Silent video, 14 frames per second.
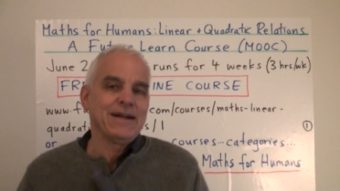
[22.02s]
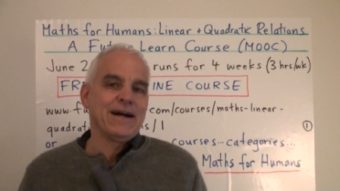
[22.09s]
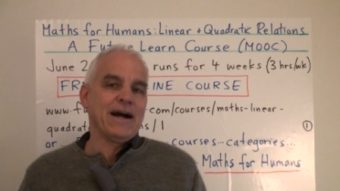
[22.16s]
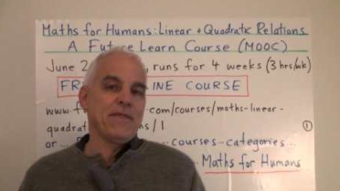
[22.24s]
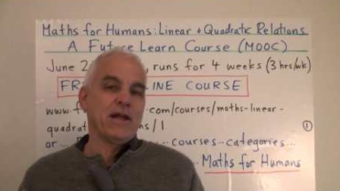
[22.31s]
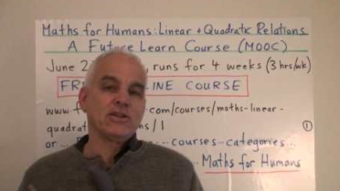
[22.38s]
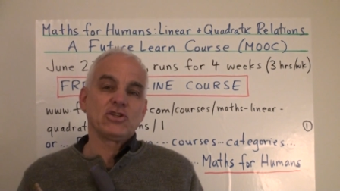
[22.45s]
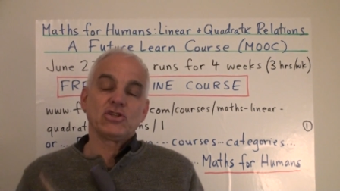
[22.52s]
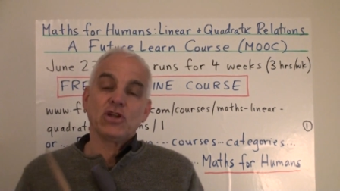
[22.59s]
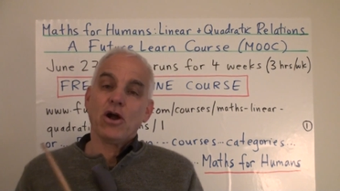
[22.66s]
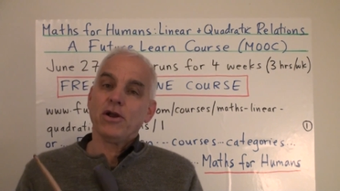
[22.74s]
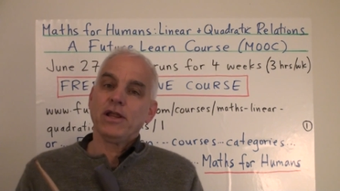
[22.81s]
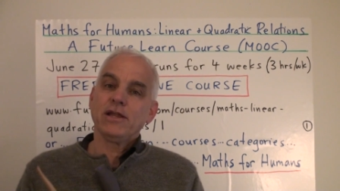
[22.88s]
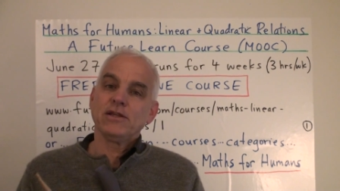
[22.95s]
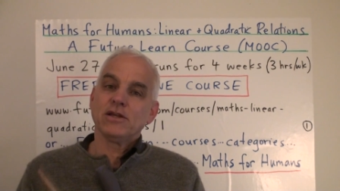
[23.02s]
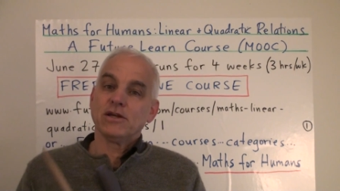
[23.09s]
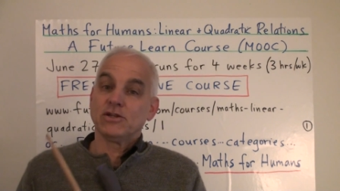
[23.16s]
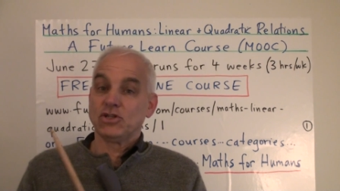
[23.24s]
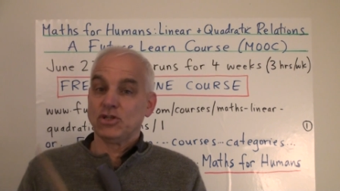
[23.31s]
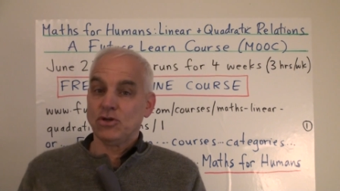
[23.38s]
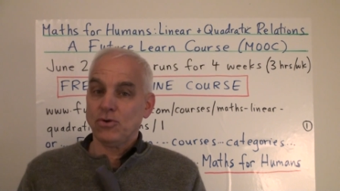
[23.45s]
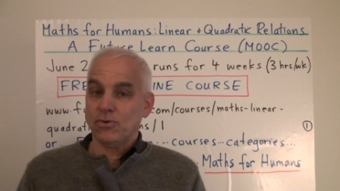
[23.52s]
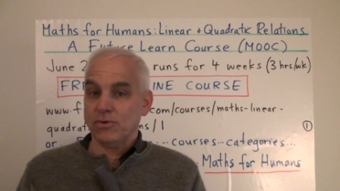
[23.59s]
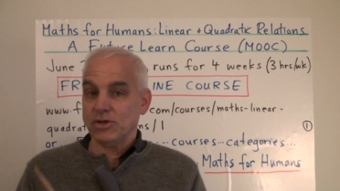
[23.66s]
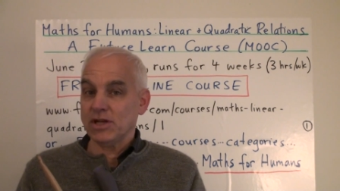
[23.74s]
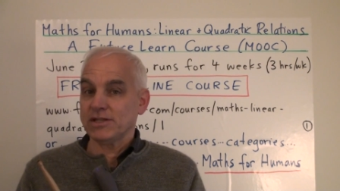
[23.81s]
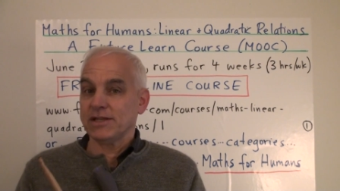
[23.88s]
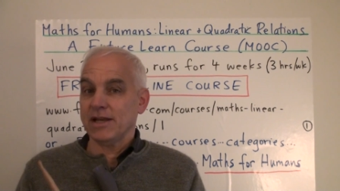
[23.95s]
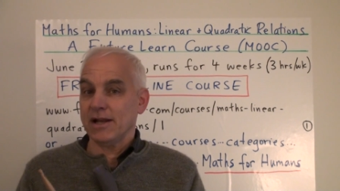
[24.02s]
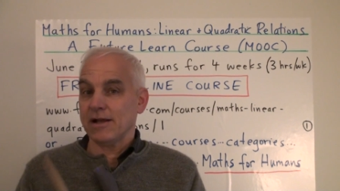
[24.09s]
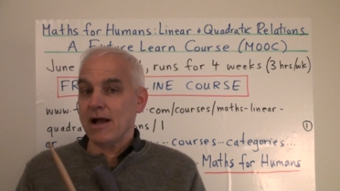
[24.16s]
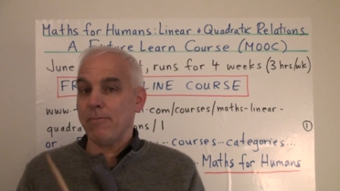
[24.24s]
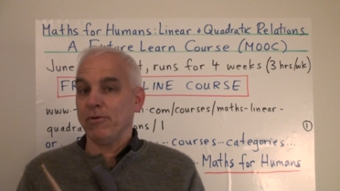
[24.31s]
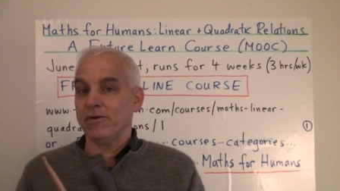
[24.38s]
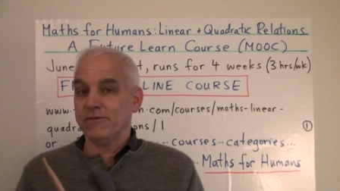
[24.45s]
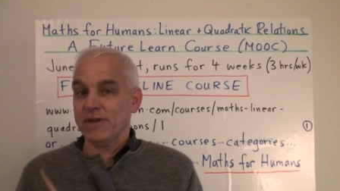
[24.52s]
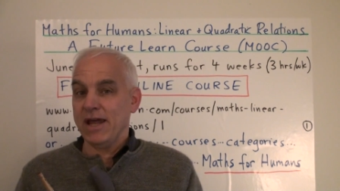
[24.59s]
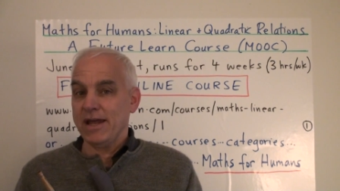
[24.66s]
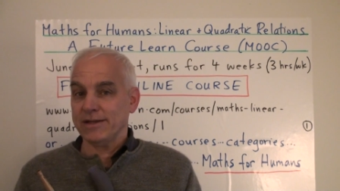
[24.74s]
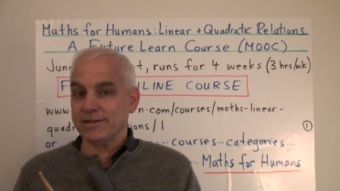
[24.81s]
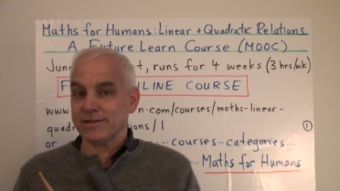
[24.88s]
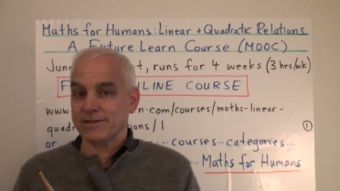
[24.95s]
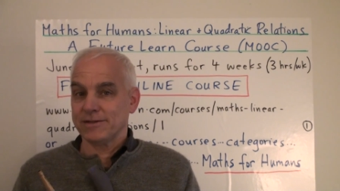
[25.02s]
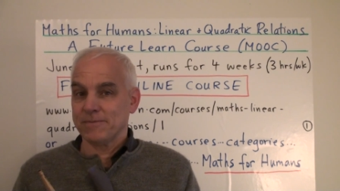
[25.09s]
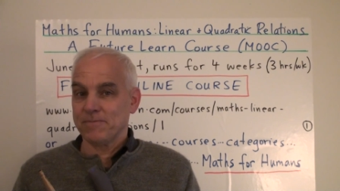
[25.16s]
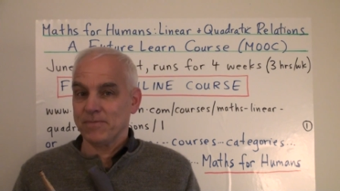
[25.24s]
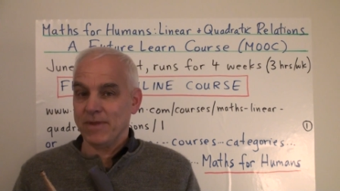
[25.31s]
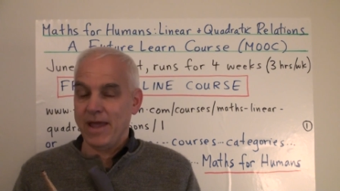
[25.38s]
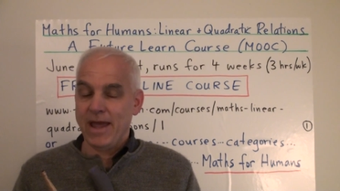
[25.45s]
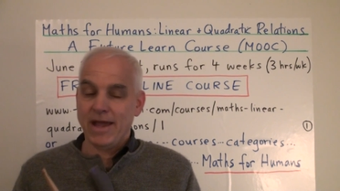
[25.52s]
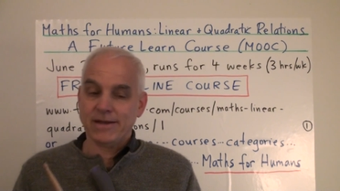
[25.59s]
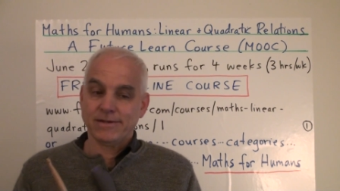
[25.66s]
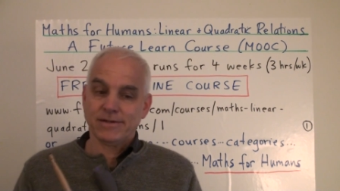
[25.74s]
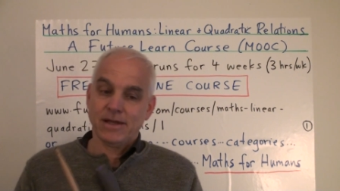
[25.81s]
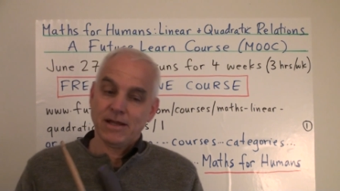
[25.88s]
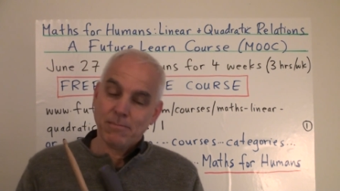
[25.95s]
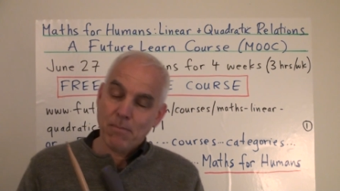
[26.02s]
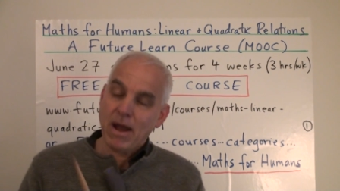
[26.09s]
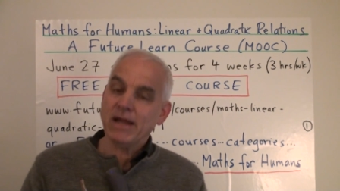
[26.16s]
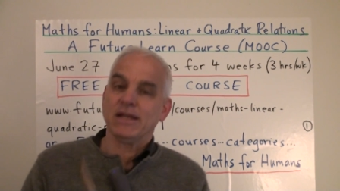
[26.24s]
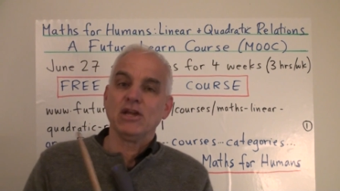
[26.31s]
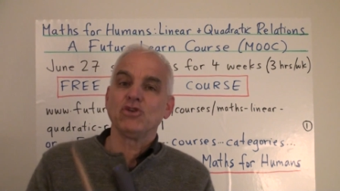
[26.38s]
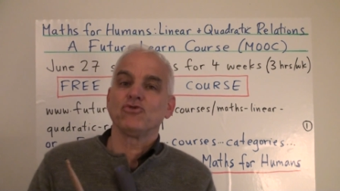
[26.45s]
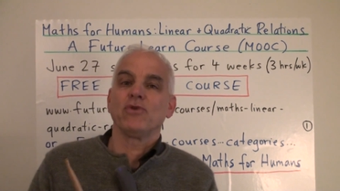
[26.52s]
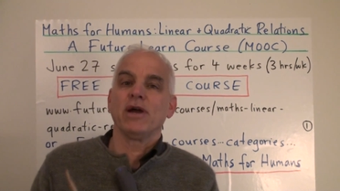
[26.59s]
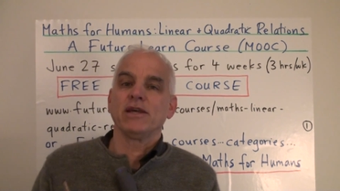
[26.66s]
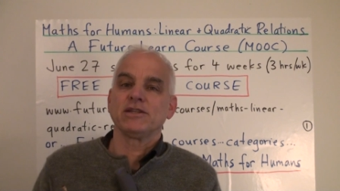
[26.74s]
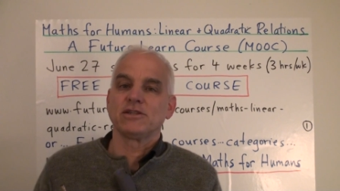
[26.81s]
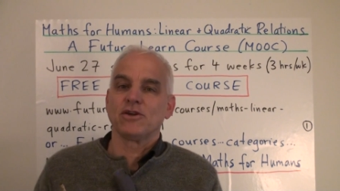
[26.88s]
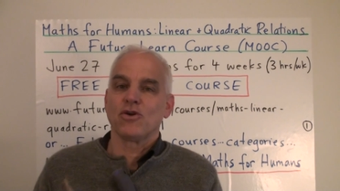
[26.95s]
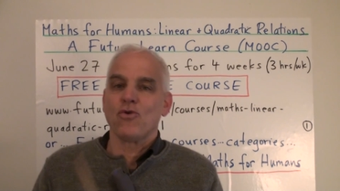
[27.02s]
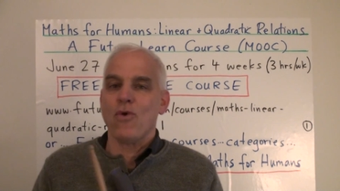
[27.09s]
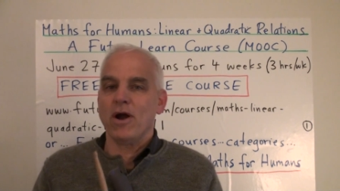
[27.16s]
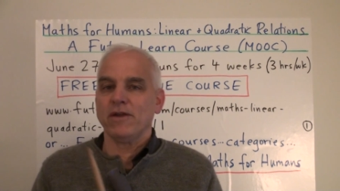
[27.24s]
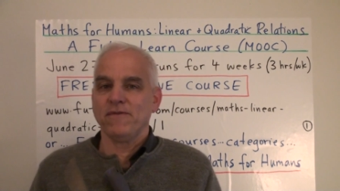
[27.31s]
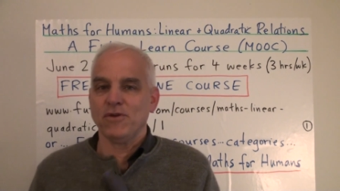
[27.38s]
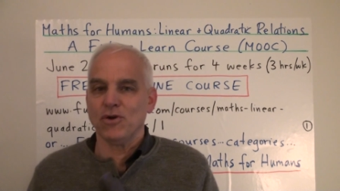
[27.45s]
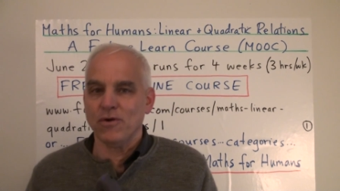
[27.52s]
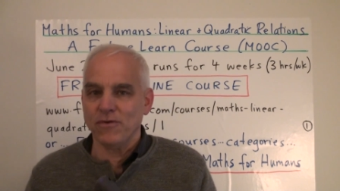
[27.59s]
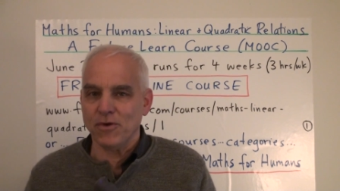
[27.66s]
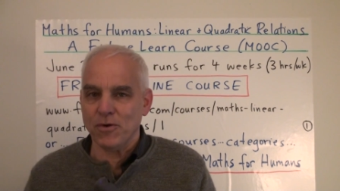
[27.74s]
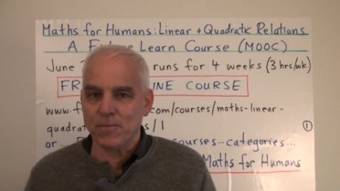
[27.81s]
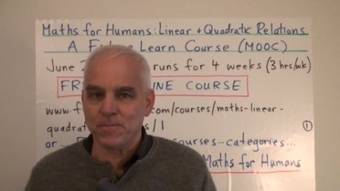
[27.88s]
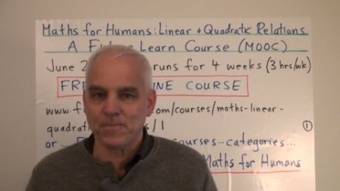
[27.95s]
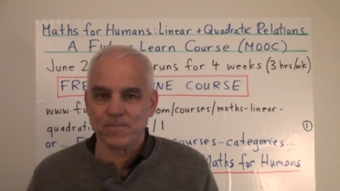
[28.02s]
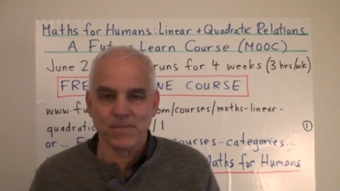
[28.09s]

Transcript: uh, that's starting soon, just in a couple of days, and it might interest quite a few of you.